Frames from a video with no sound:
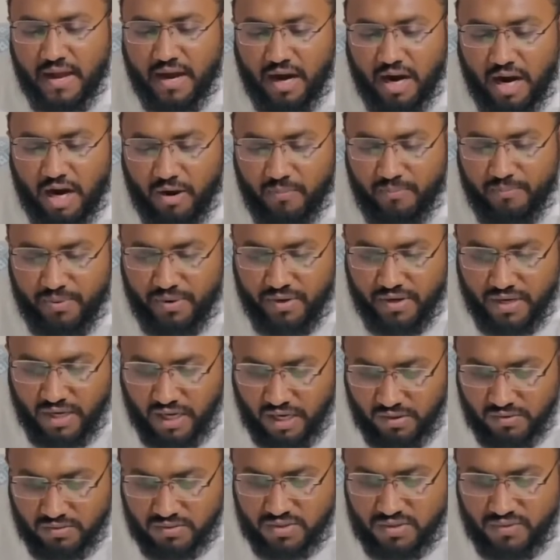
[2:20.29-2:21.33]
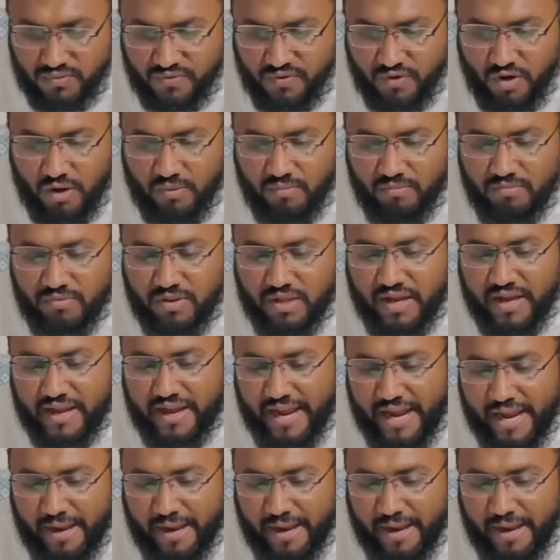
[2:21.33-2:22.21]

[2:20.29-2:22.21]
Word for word: Are pronounced from the